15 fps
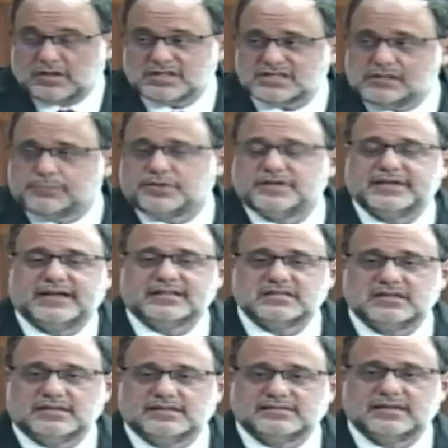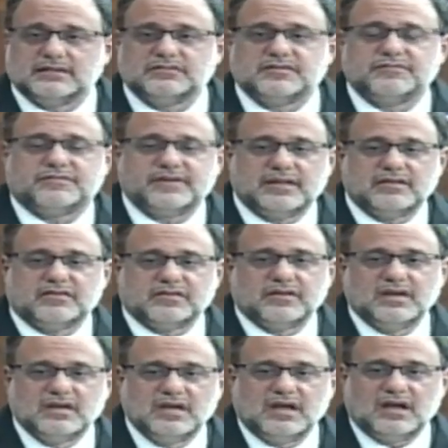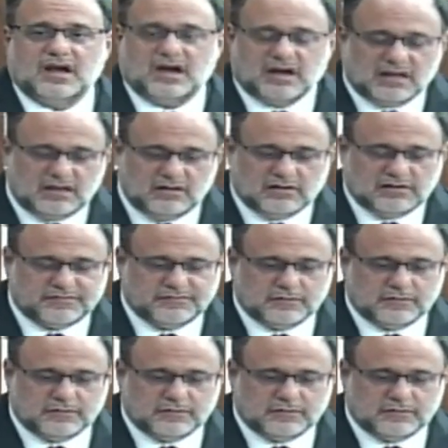protection and self-defense, are lawful.